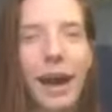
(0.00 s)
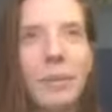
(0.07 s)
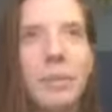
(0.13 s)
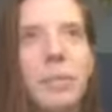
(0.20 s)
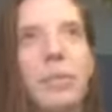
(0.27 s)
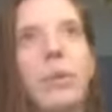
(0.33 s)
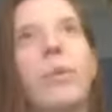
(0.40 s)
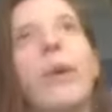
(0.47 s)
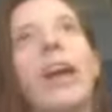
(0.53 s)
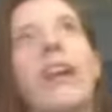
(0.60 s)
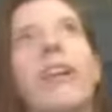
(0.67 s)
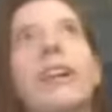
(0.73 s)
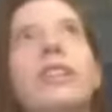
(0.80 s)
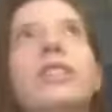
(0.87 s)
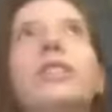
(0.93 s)
People
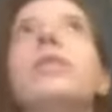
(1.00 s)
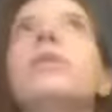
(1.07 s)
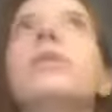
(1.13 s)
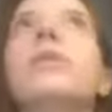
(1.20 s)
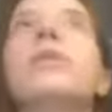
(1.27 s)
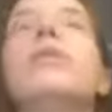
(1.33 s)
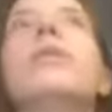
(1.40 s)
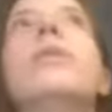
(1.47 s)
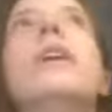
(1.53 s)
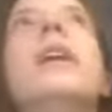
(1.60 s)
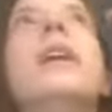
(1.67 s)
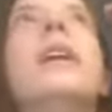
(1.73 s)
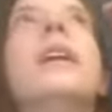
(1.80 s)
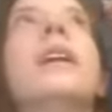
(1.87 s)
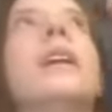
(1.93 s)
wear it to
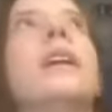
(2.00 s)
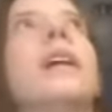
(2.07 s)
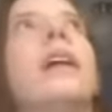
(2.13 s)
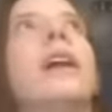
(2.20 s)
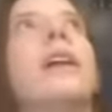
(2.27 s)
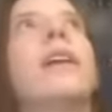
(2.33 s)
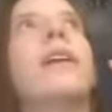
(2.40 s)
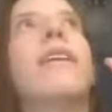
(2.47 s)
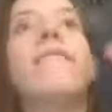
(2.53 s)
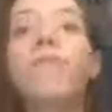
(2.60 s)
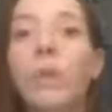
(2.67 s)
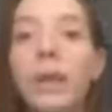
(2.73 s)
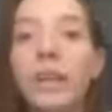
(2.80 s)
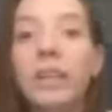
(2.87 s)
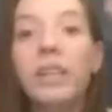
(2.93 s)

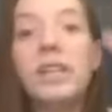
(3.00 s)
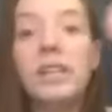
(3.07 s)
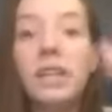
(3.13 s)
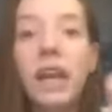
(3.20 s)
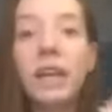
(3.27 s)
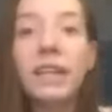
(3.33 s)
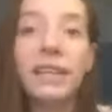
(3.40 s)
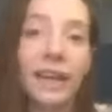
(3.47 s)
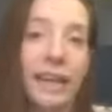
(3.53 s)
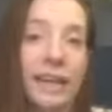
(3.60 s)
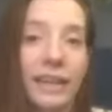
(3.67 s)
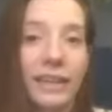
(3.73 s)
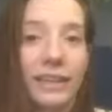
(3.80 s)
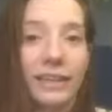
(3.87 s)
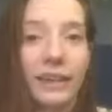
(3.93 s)
avoid the sun
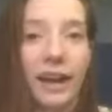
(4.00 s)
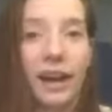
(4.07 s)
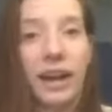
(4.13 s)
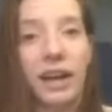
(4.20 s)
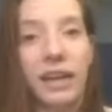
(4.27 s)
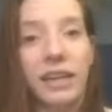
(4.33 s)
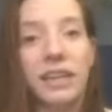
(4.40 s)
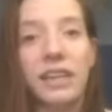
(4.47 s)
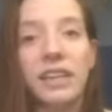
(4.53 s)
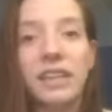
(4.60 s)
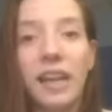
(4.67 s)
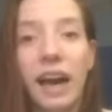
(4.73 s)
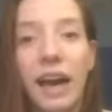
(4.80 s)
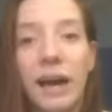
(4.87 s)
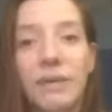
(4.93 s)
getting in their
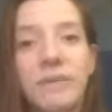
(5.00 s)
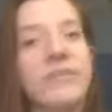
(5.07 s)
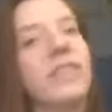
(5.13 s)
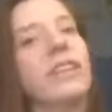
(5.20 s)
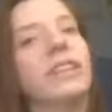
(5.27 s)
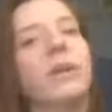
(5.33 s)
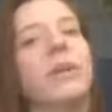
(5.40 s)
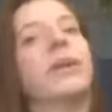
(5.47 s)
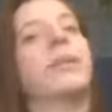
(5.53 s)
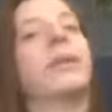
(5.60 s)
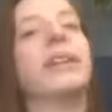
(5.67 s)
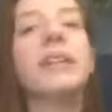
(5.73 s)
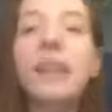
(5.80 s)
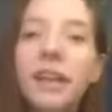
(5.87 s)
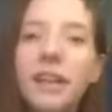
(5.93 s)
eyes, if they don't want to
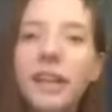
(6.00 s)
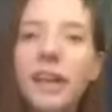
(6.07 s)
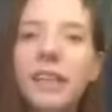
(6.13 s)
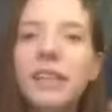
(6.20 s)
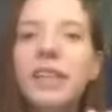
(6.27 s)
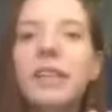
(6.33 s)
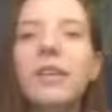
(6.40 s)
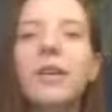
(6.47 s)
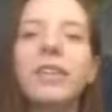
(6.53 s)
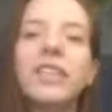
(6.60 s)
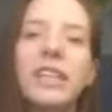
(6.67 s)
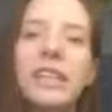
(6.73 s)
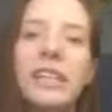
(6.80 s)
wear sunglasses, or